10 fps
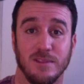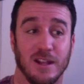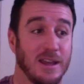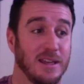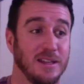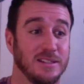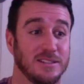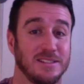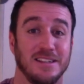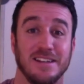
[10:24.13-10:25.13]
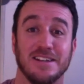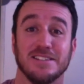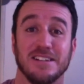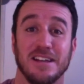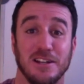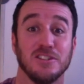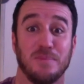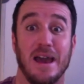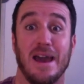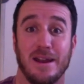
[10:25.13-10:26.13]
Like it just it doesn't it looks
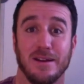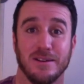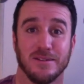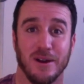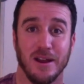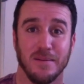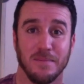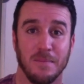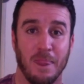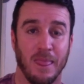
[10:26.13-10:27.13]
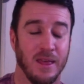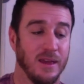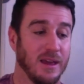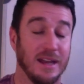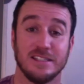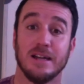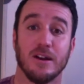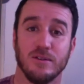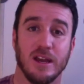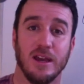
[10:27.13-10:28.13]
bad, right? And it's not
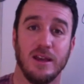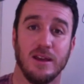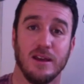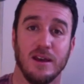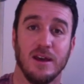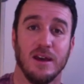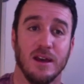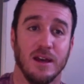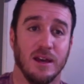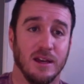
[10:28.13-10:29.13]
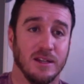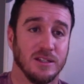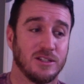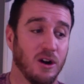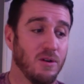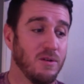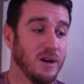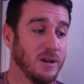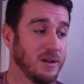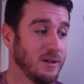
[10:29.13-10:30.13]
okay. So
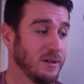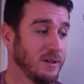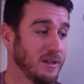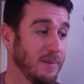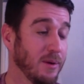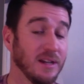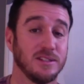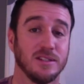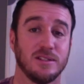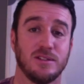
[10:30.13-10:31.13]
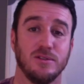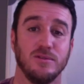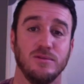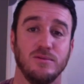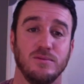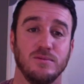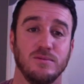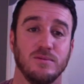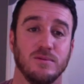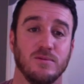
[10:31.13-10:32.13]
that brings us to
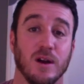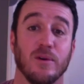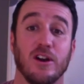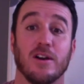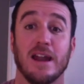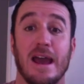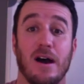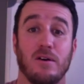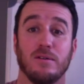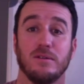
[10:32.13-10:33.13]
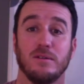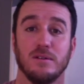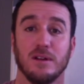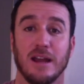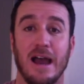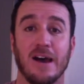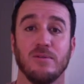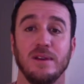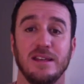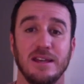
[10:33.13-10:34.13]
where we are now. Like how
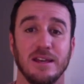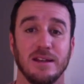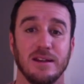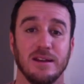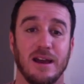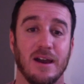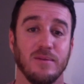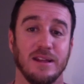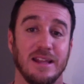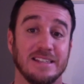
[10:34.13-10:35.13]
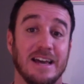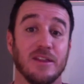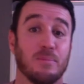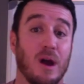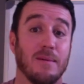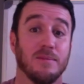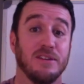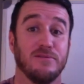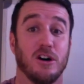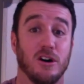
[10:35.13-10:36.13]
do we get how do we that's how the problem
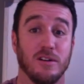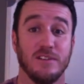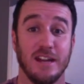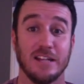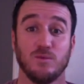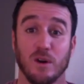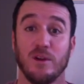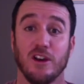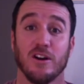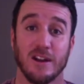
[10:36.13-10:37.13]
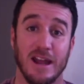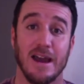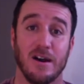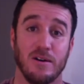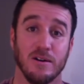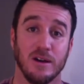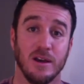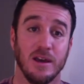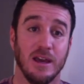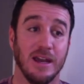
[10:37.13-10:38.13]
evolved and that's where we are now
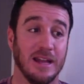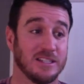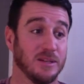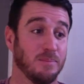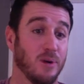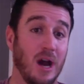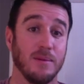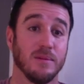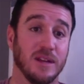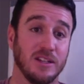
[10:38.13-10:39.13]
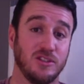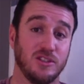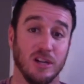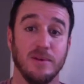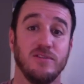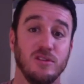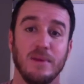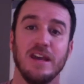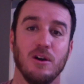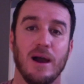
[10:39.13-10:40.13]
and that's a problem that some of you
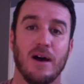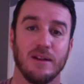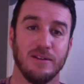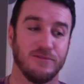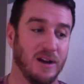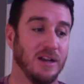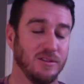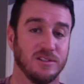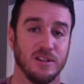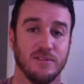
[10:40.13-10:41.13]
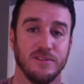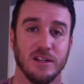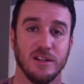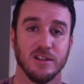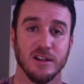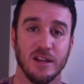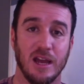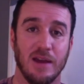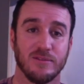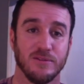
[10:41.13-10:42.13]
may go out and find yourself in and you're going to
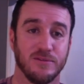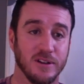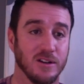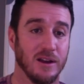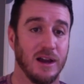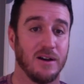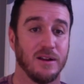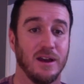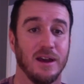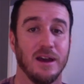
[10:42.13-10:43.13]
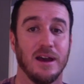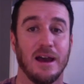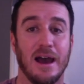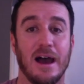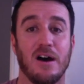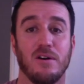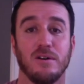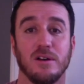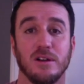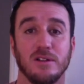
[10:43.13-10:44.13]
have to figure out
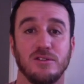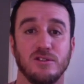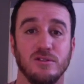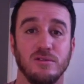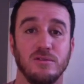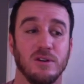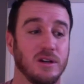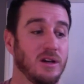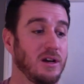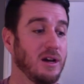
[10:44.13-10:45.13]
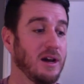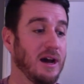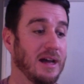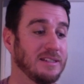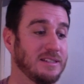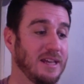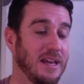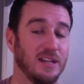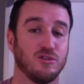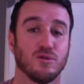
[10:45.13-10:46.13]
how do i
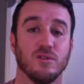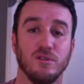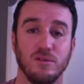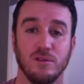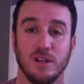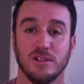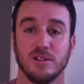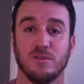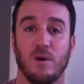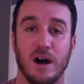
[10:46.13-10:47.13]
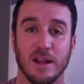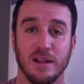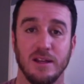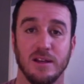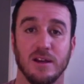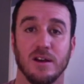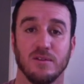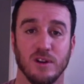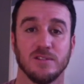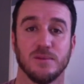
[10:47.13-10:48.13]
stay true to quality
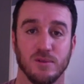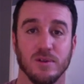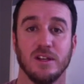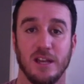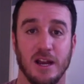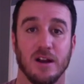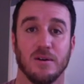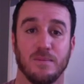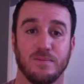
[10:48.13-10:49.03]
respiratory care